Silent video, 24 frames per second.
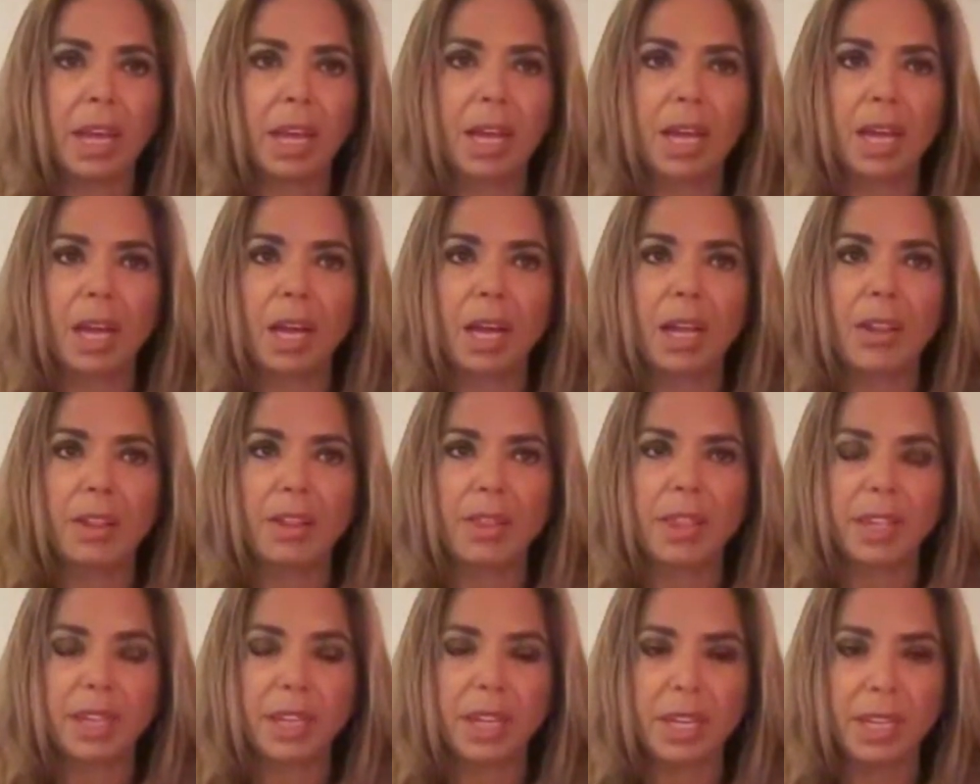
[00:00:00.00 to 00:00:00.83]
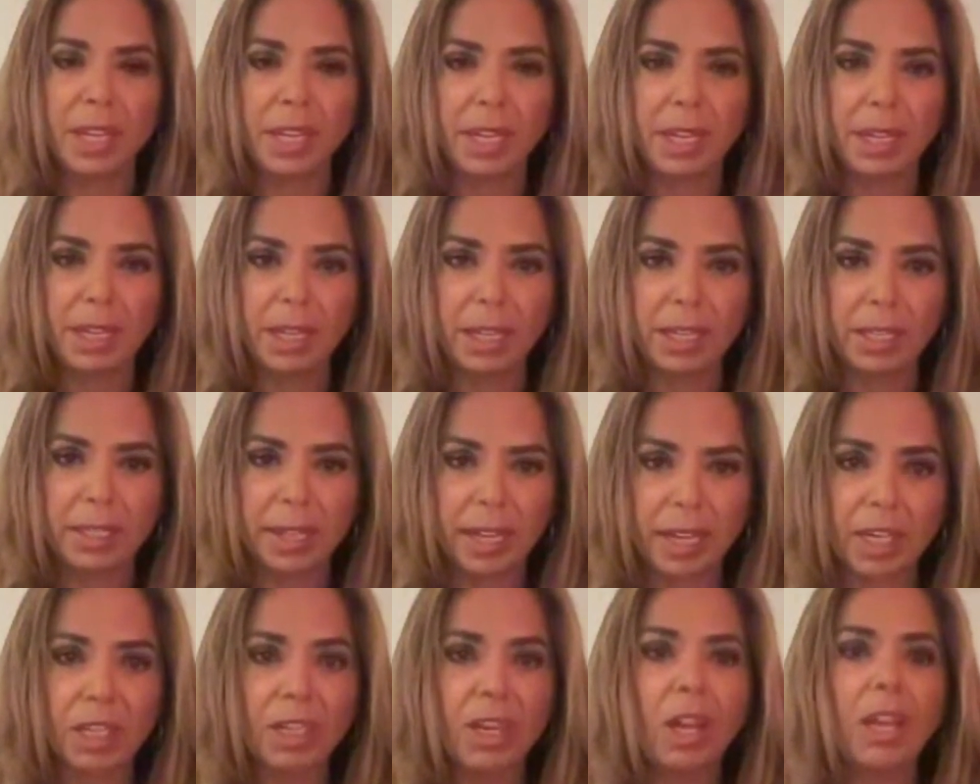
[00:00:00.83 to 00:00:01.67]
The
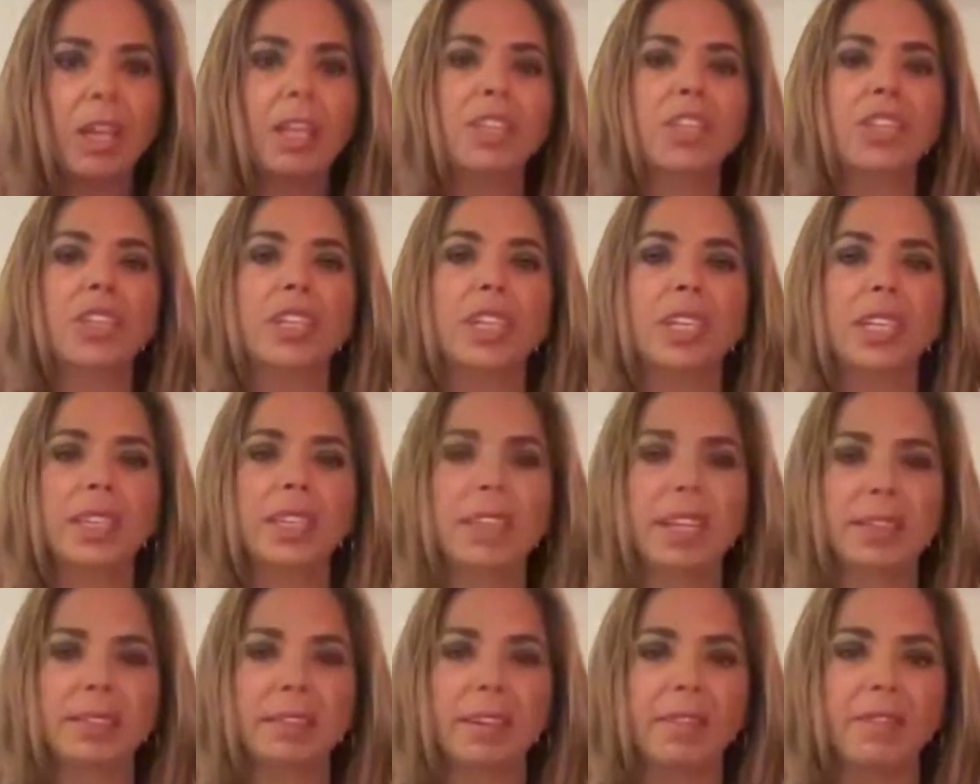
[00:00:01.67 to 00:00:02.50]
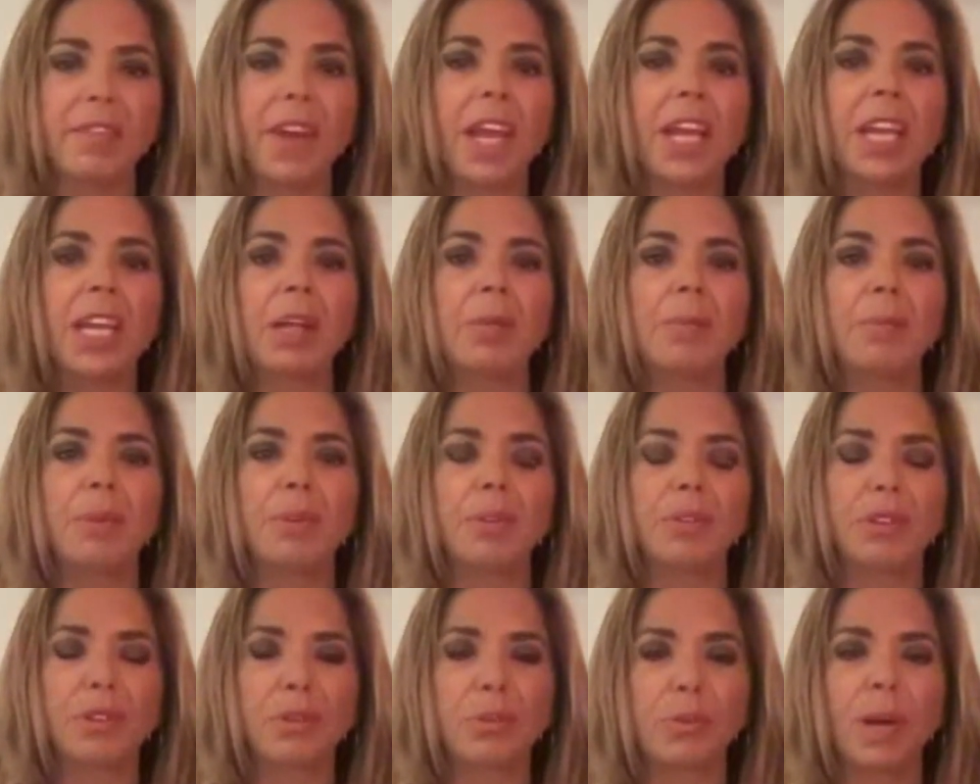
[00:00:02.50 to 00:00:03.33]
technology that's
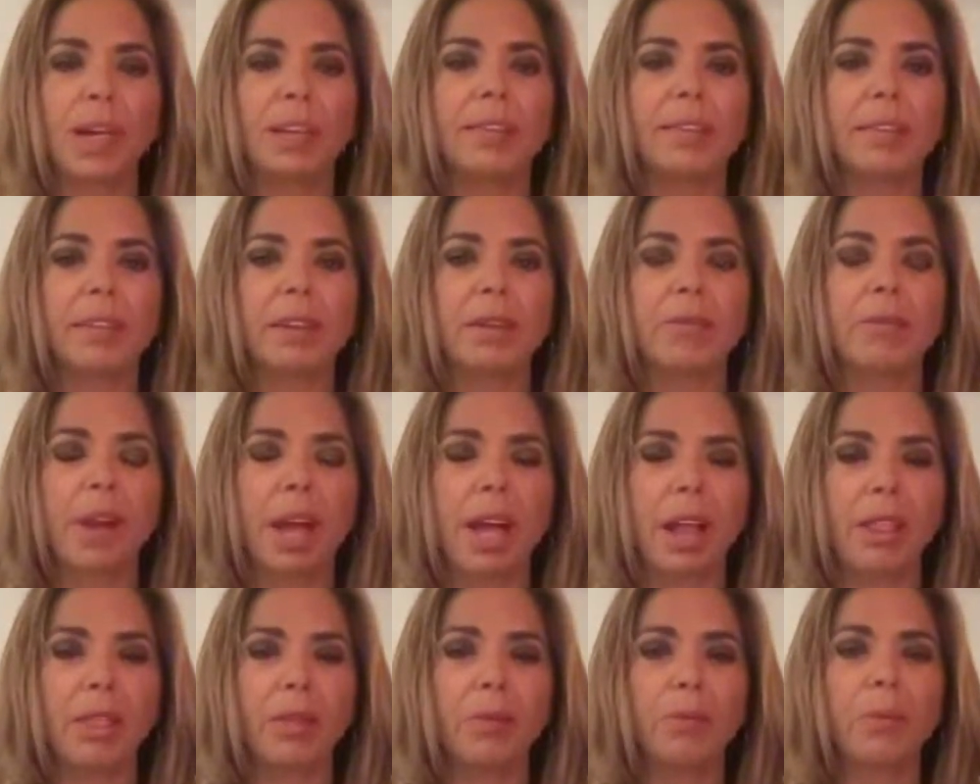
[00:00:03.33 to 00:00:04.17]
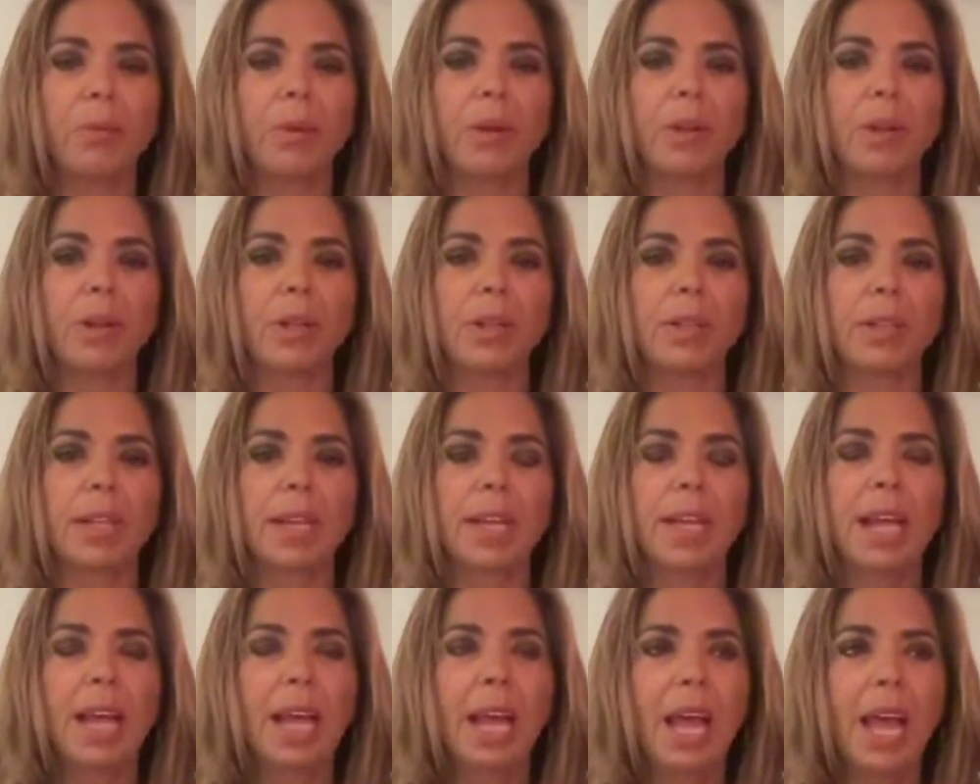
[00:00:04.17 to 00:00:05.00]
available to us around the world
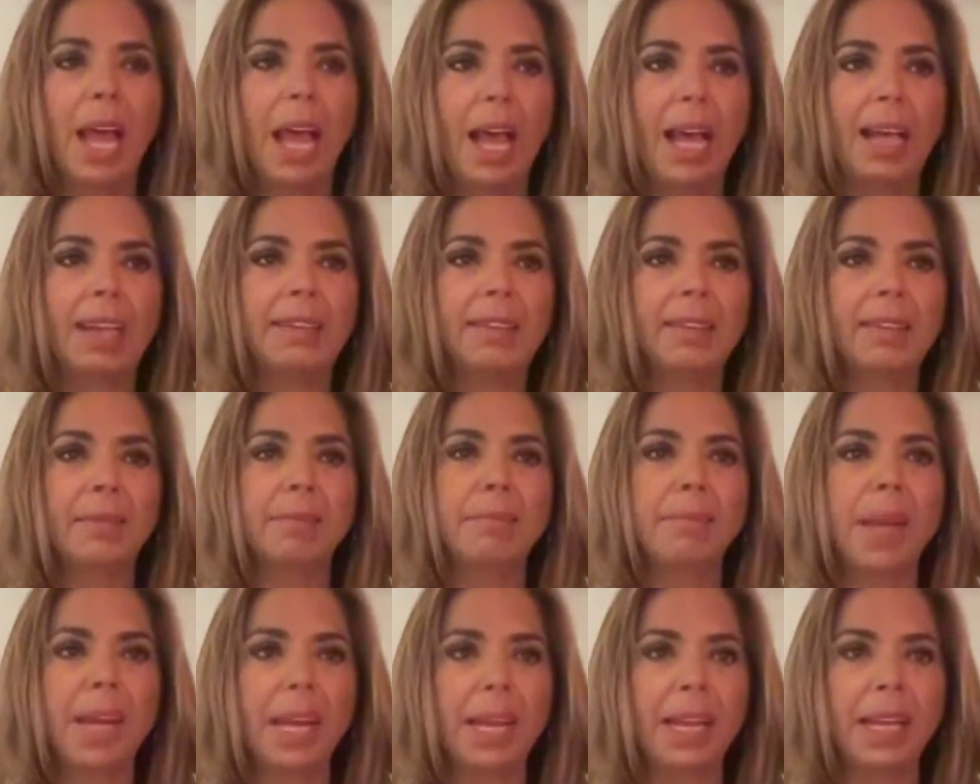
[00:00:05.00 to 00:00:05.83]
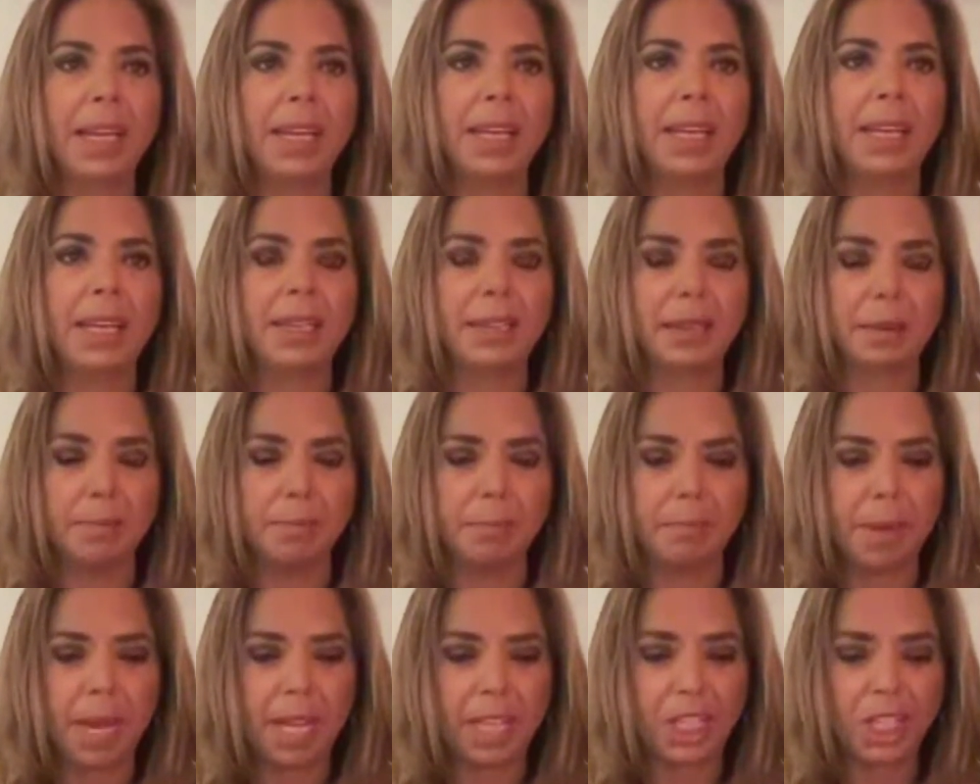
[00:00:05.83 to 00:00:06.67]
has made it
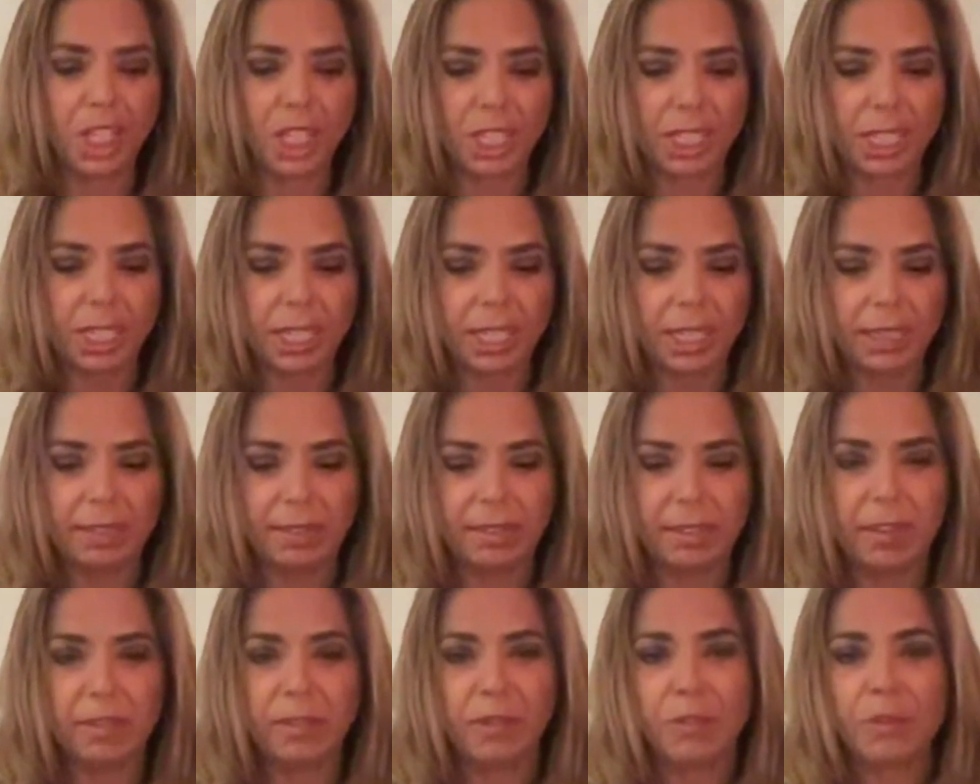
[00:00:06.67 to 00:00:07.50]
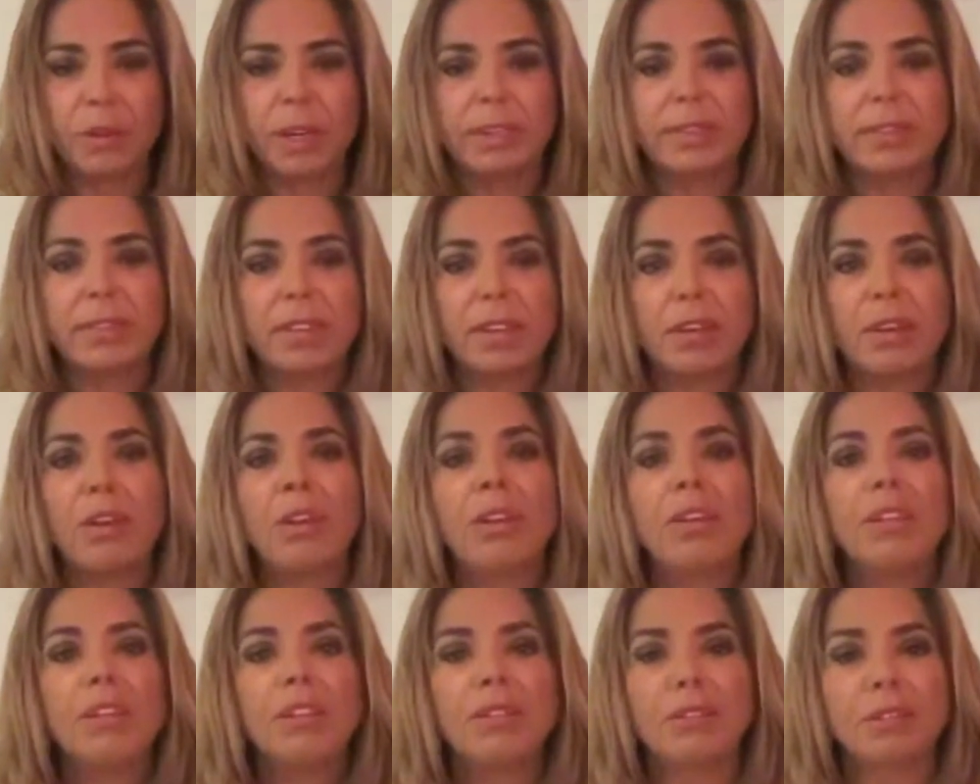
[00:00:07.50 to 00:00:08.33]
much easier for us to
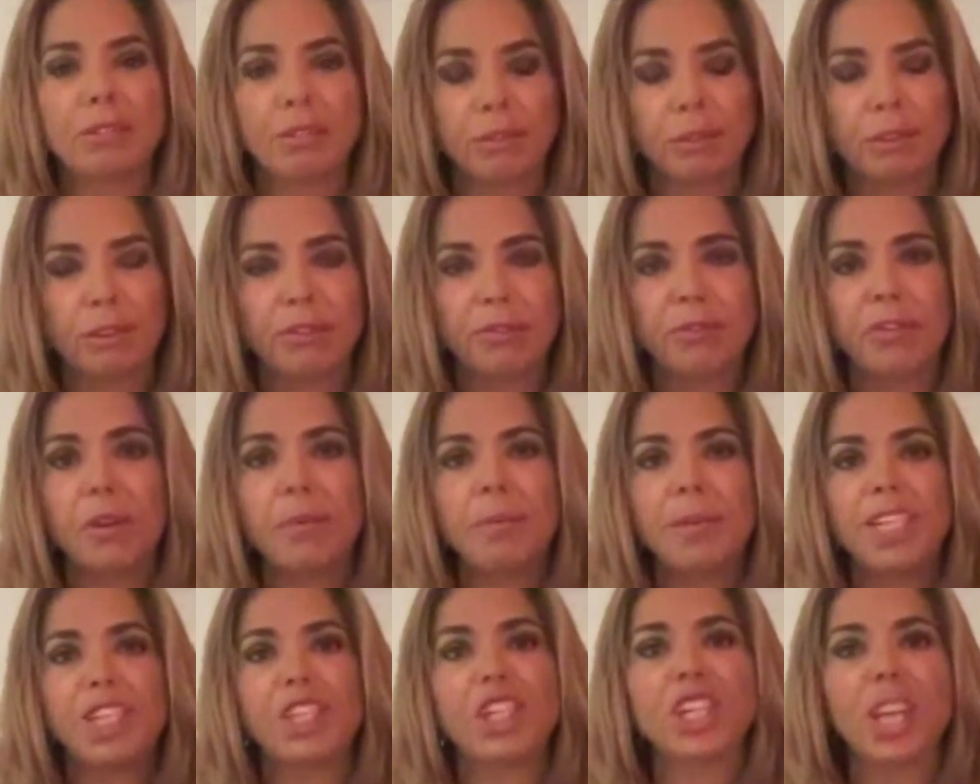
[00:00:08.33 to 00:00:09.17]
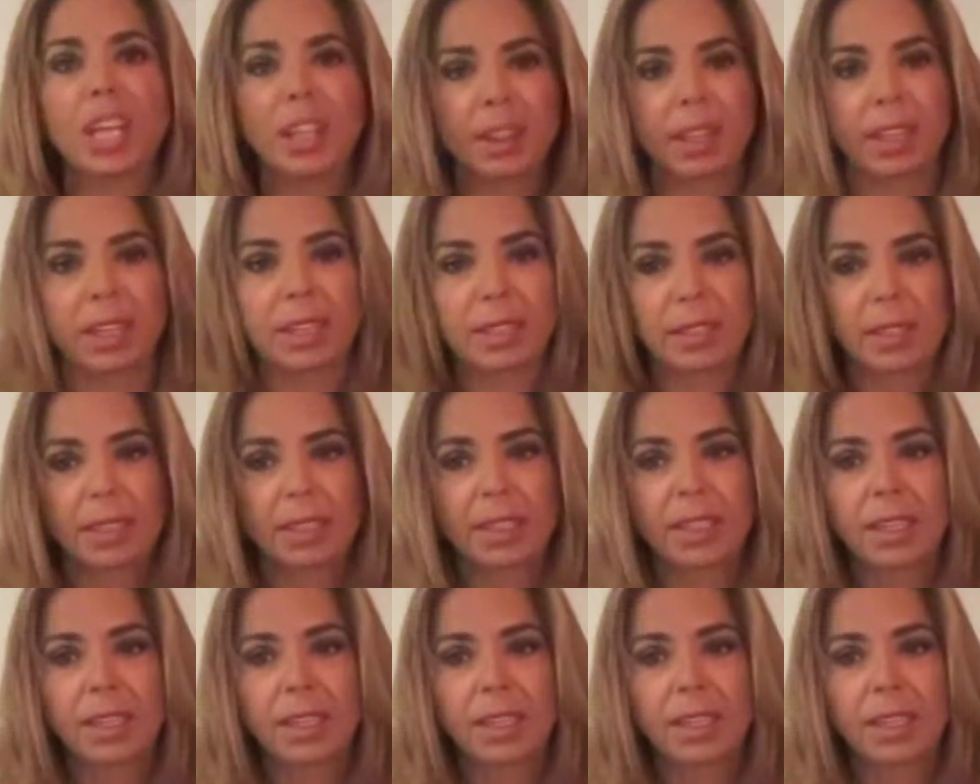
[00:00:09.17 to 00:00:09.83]
learn the truth from each other.